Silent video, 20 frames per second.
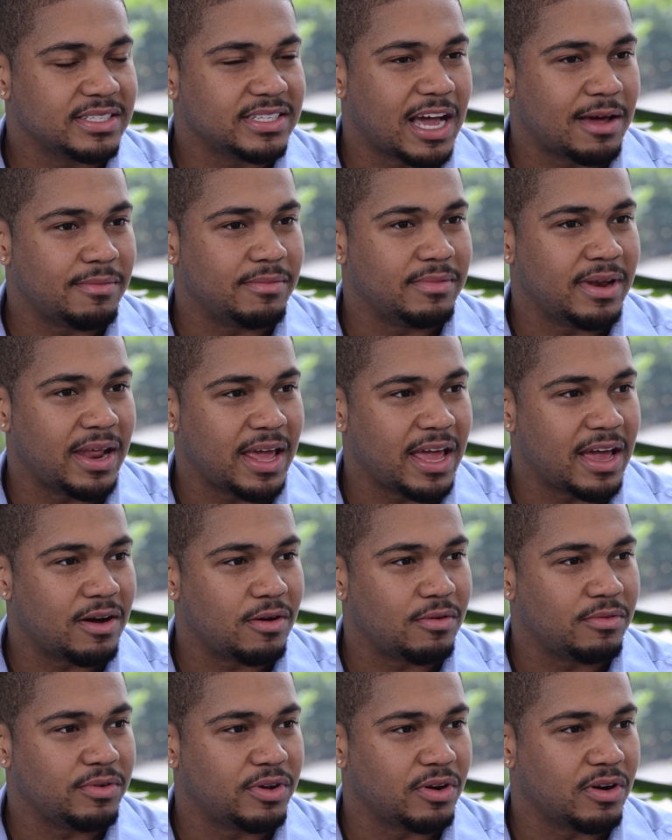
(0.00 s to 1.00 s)
time
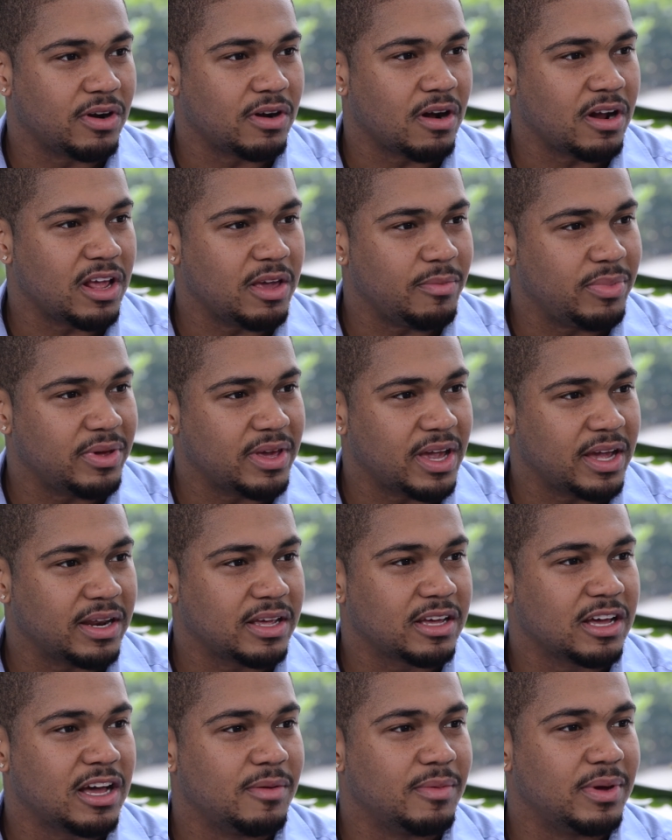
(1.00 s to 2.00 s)
now during our MBA to
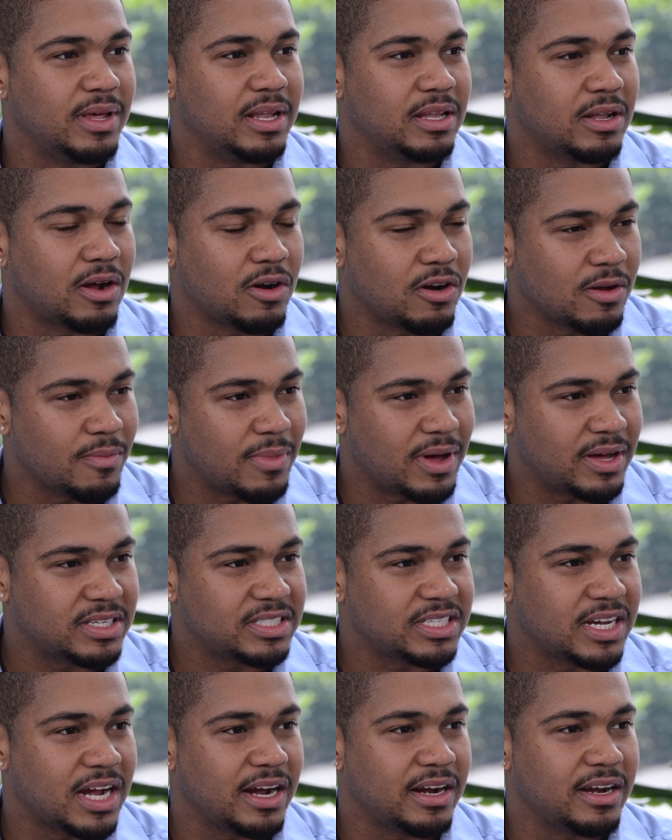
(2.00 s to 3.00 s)
come and learn about
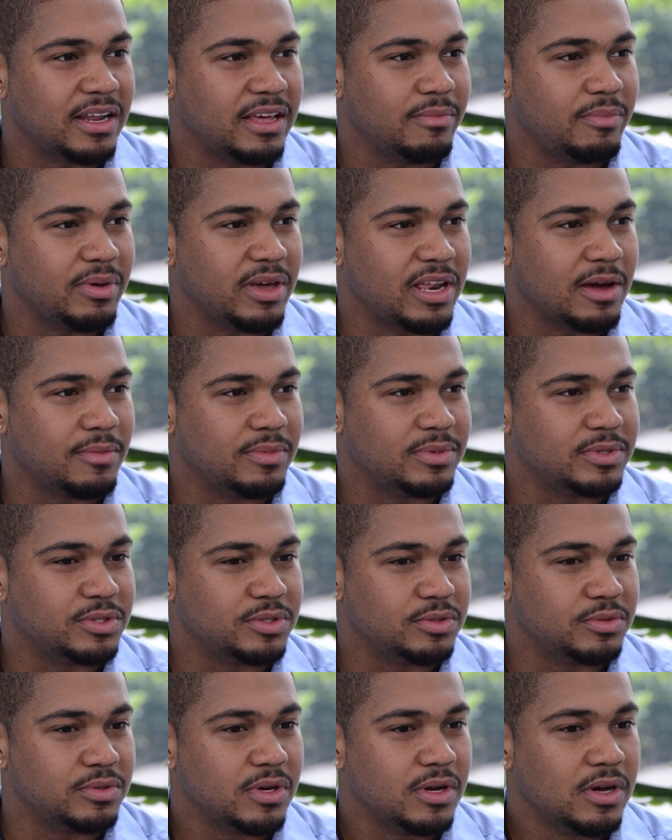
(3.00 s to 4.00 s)
China and being able
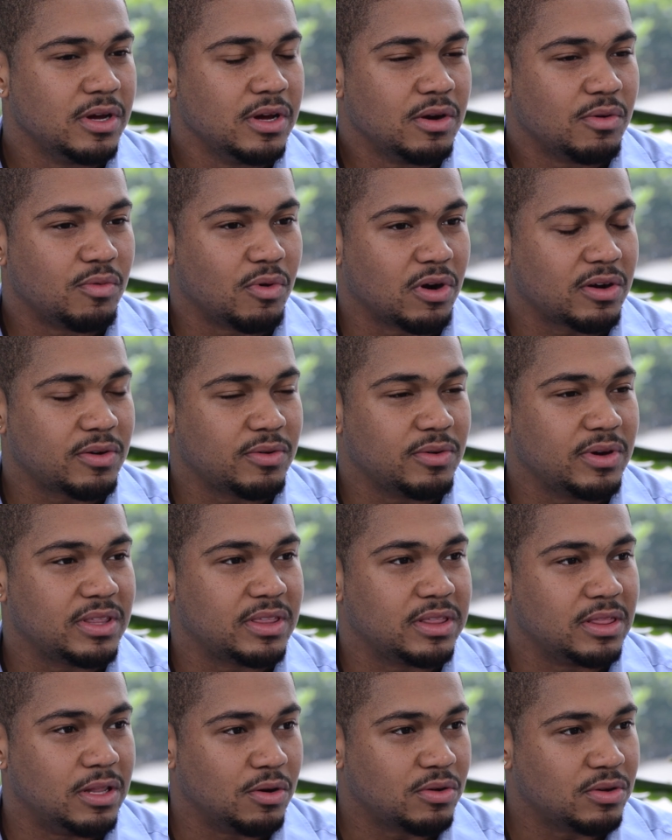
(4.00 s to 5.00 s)
to work with
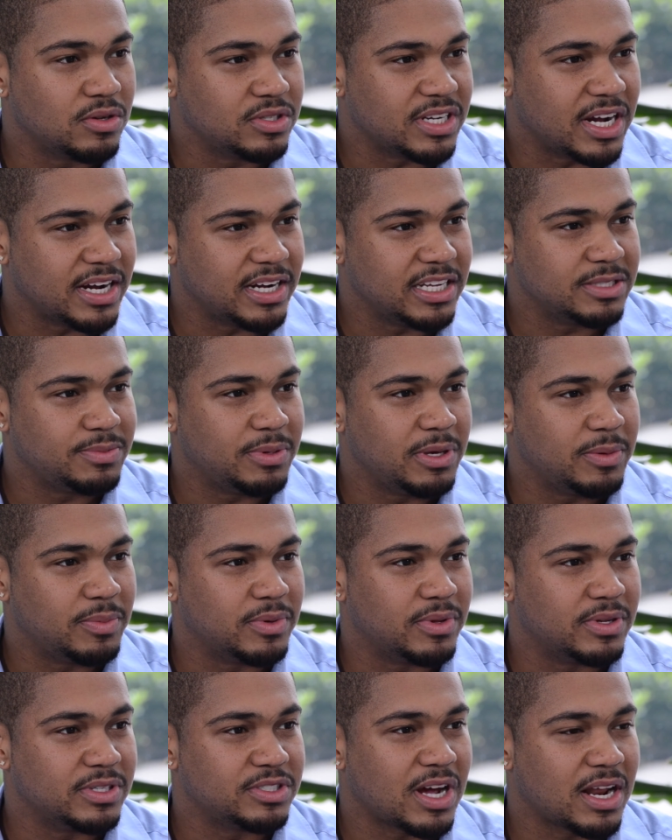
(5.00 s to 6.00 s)
local Chinese
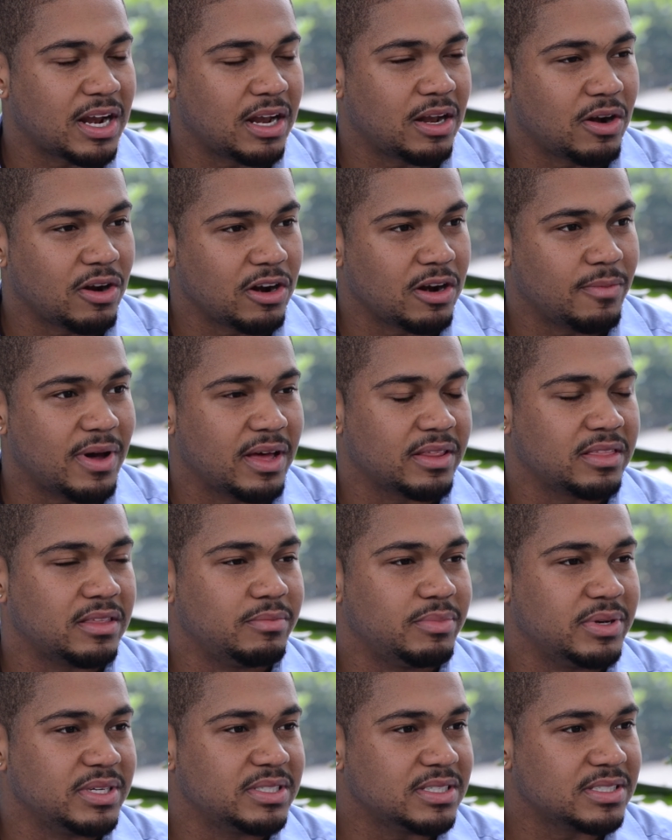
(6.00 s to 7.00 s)
people and try to learn about the
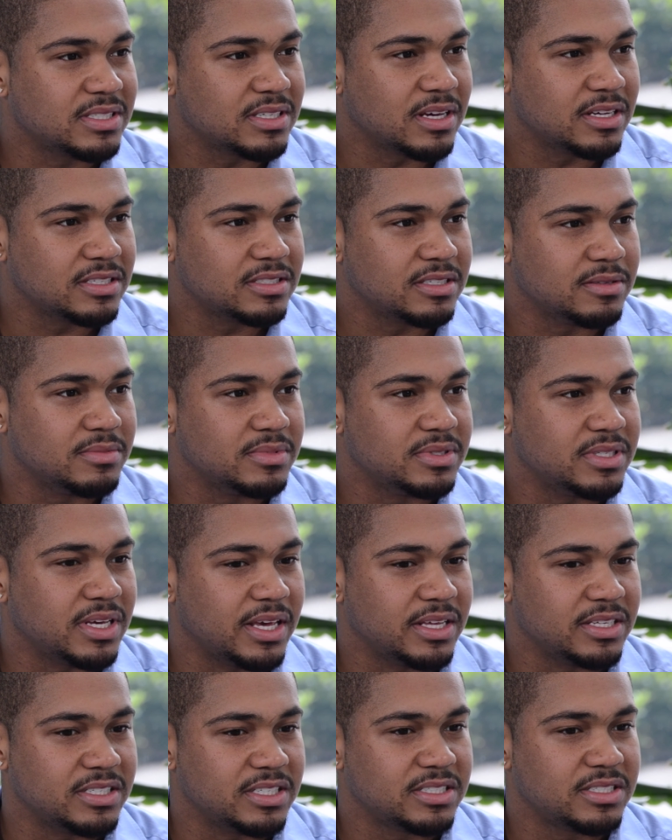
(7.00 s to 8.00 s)
business customs
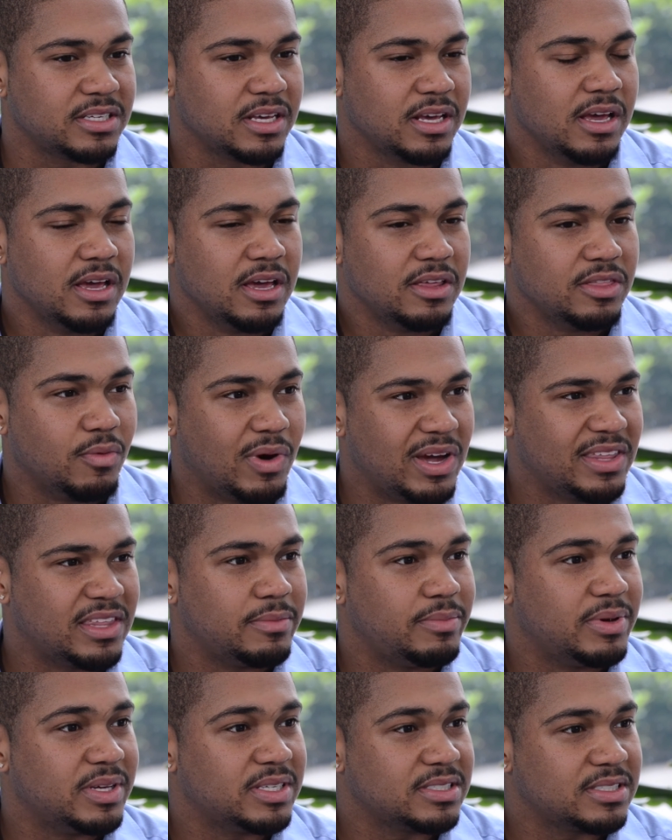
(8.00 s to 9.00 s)
and just the way
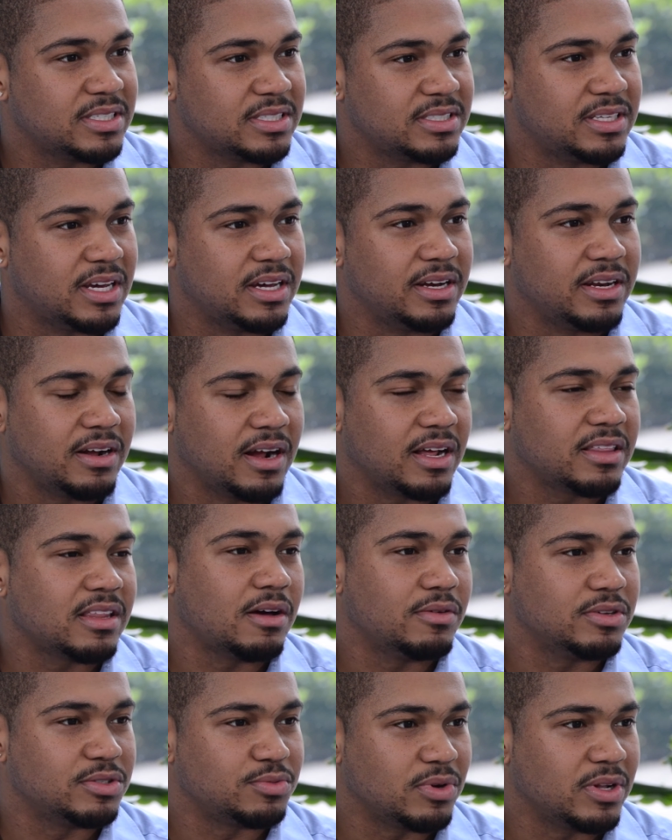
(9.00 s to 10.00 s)
that business is done here, I
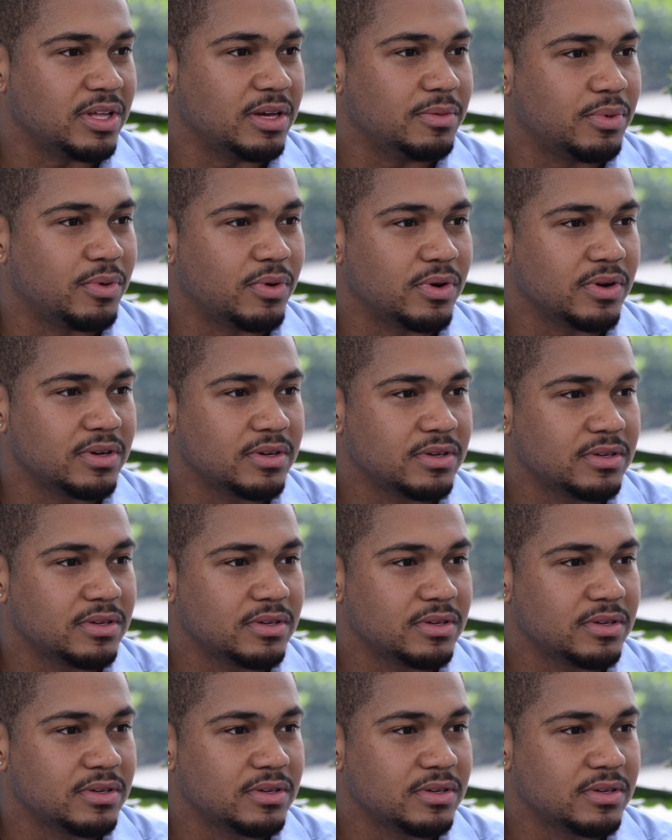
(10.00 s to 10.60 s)
thought was really important.